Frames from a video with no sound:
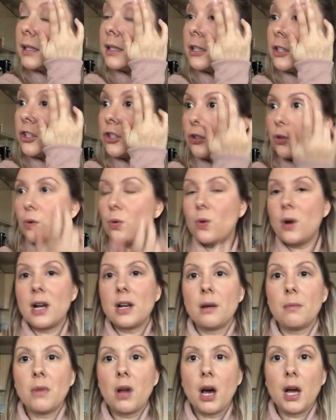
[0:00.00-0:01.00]
it short. And
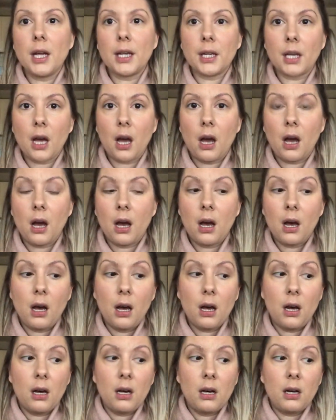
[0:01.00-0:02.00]
I'm like,
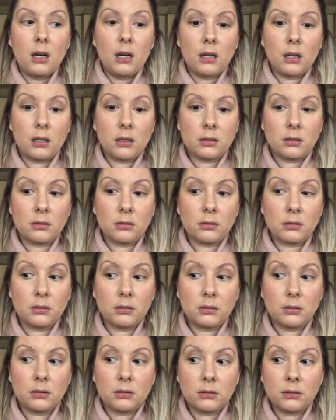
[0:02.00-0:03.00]
oh.
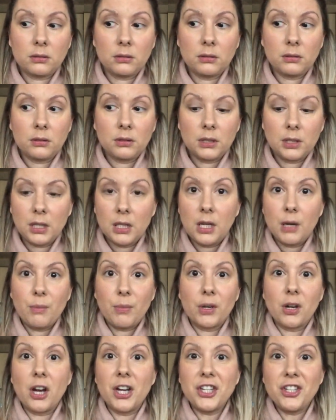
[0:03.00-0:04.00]

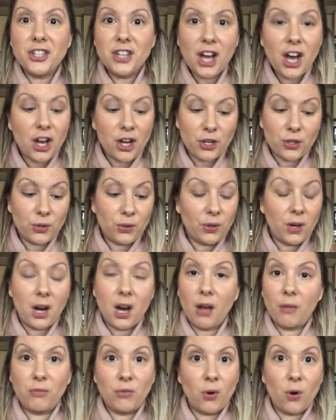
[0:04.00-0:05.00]
But I know
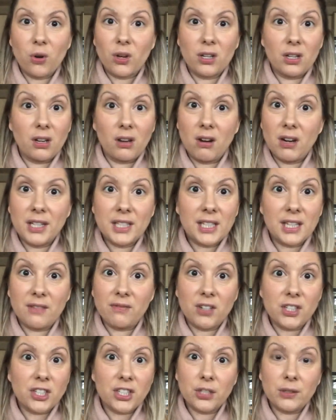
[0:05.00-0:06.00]
I'm not gonna like it if
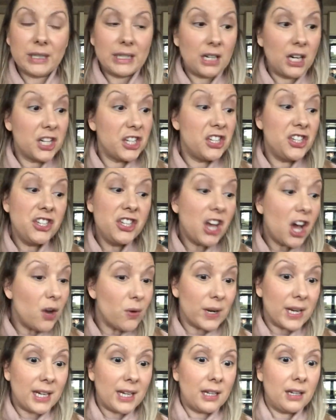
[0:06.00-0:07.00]
I do it. I know
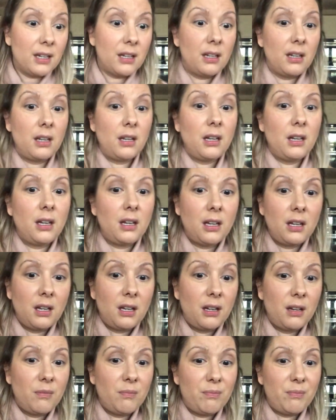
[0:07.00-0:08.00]
it.
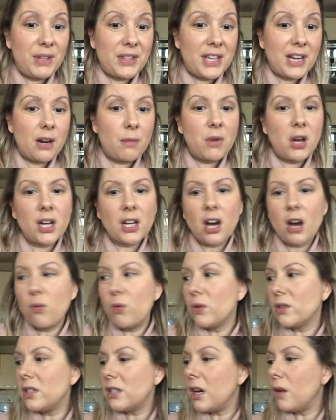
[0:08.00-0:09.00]
But then I'm like, I
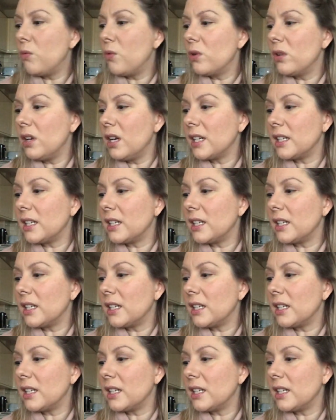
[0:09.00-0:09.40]
feel